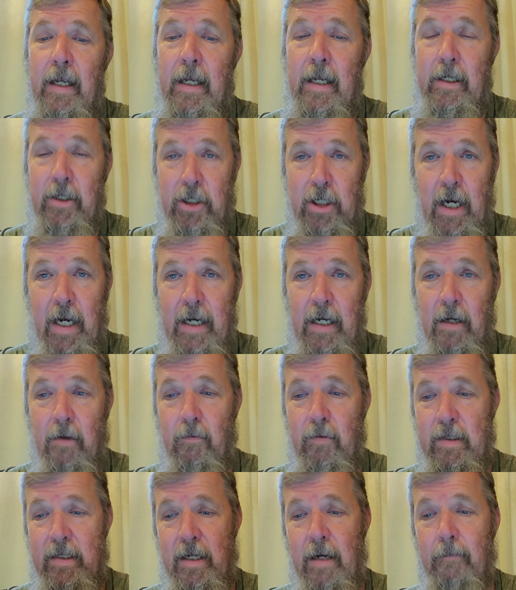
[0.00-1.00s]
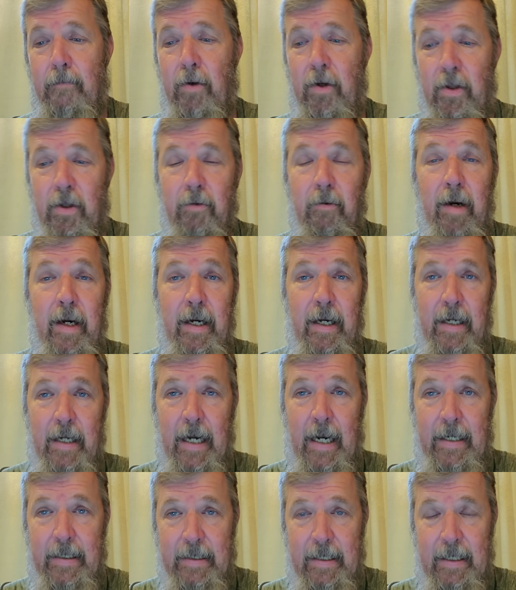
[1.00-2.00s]
And China was number three at
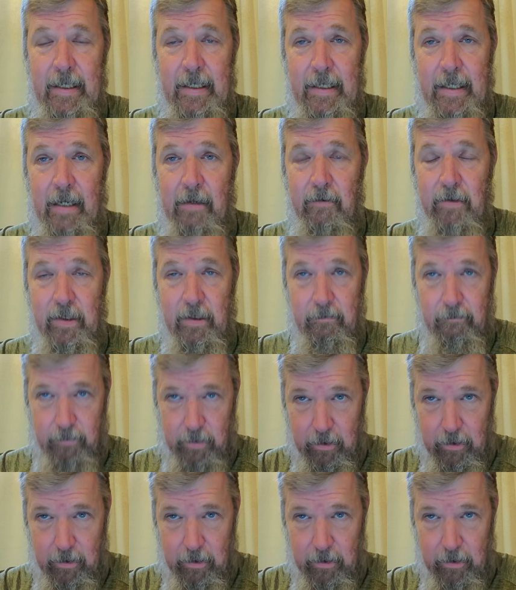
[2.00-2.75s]
19,000.